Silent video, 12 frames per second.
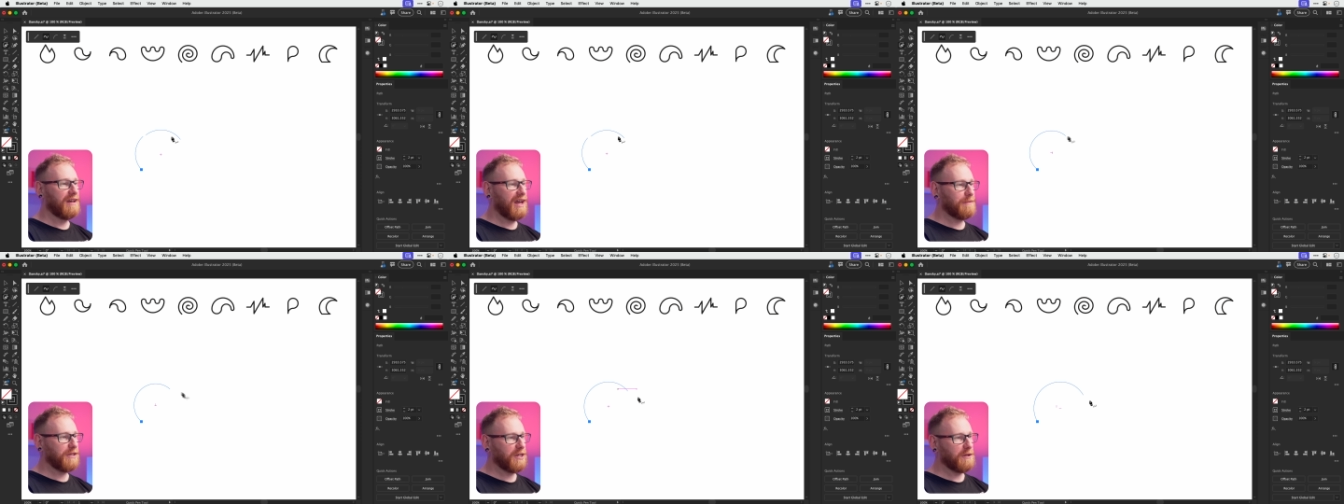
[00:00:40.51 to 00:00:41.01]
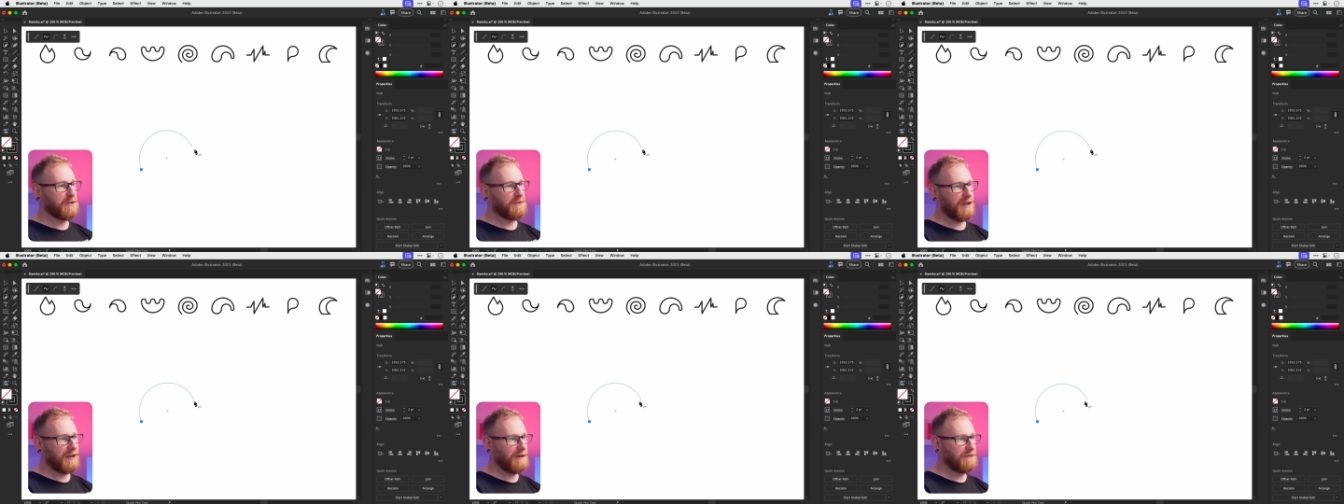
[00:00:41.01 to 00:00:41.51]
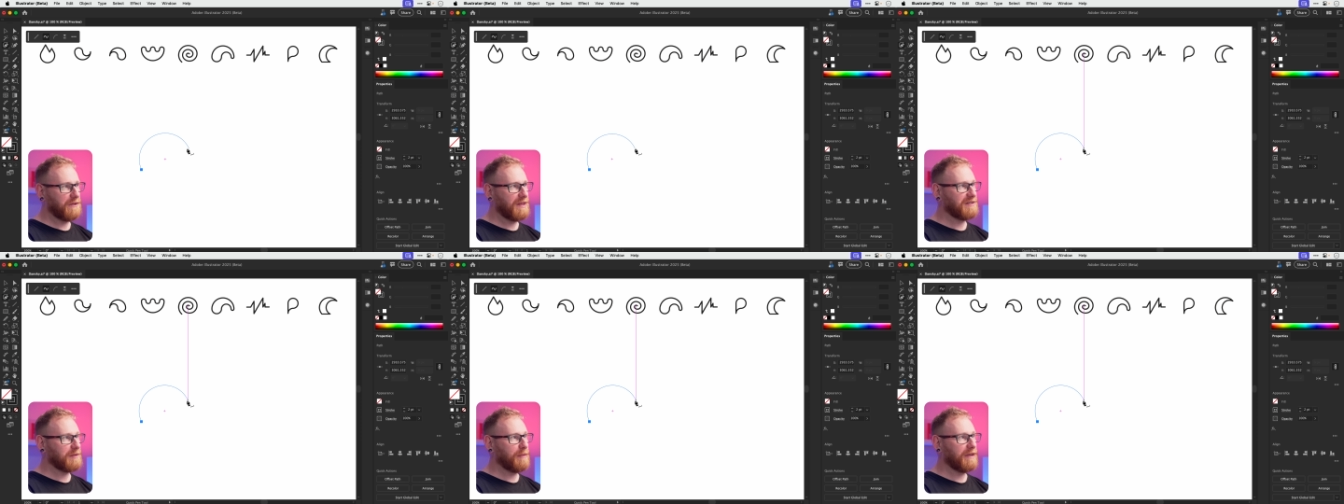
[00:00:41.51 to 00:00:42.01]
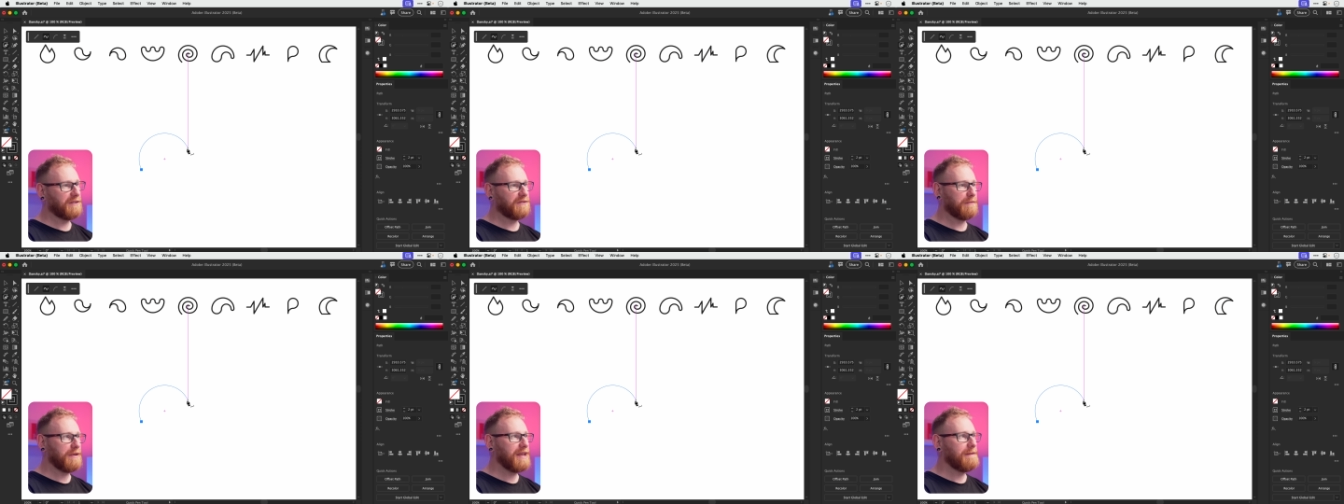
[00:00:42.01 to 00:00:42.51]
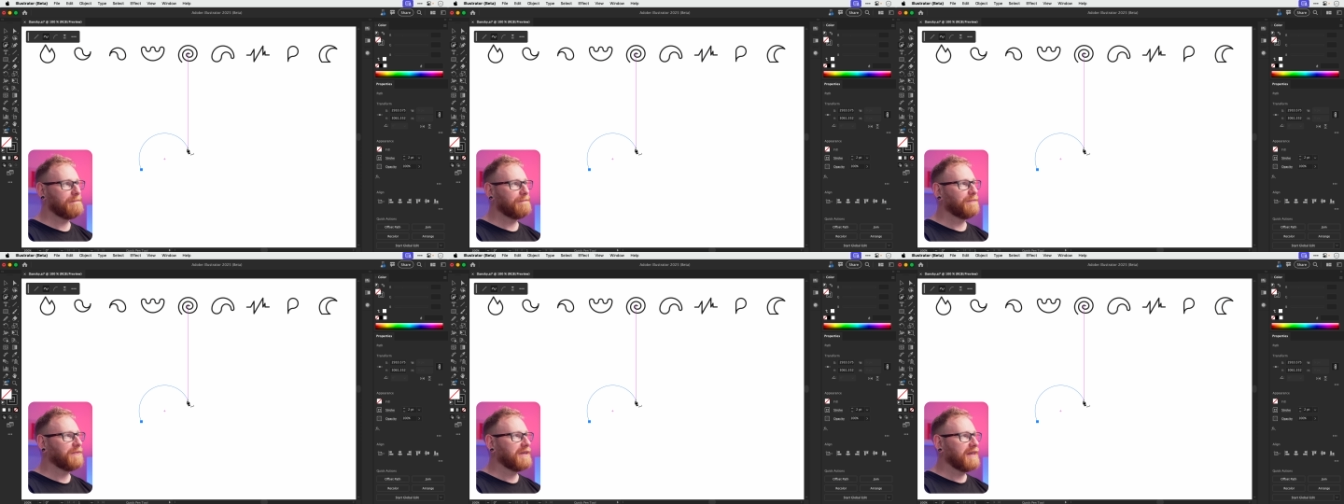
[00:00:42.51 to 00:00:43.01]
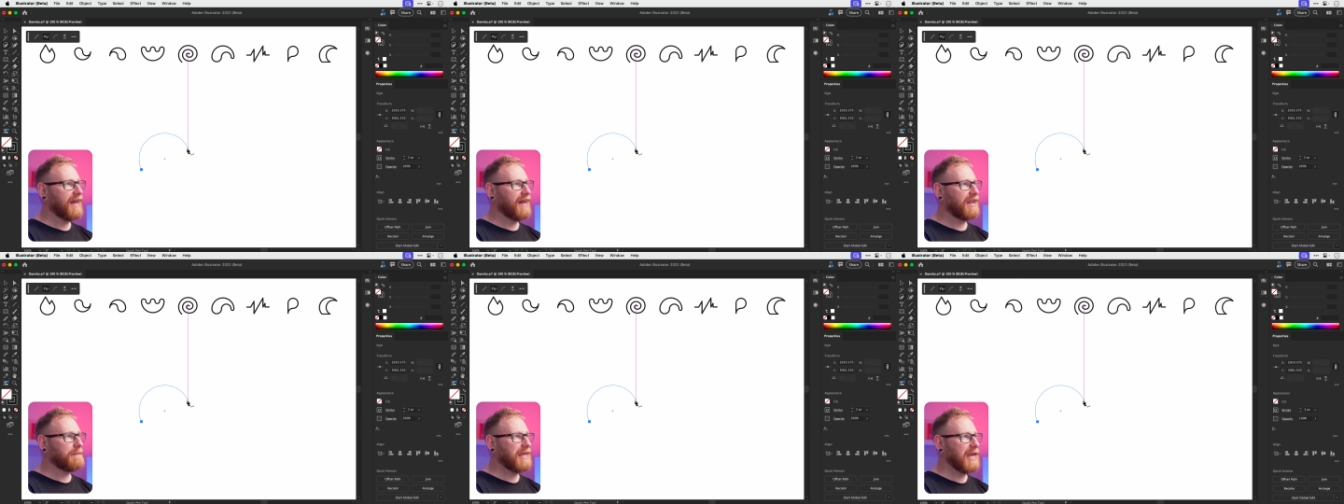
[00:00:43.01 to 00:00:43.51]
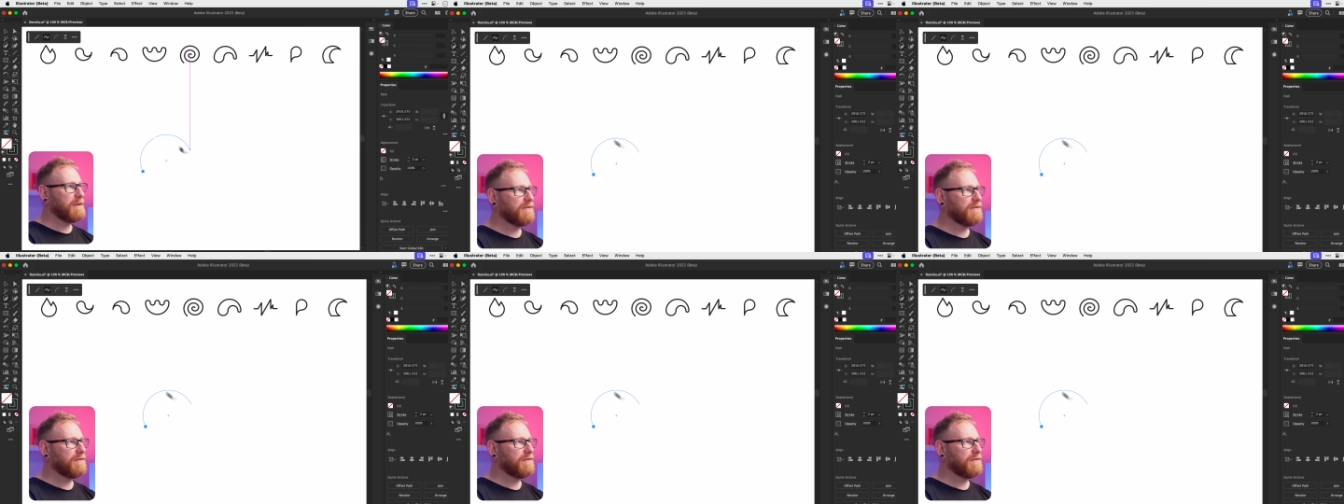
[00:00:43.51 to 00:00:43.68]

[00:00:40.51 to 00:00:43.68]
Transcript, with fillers: I'm a huge fan of, so that's a plus for me. And up here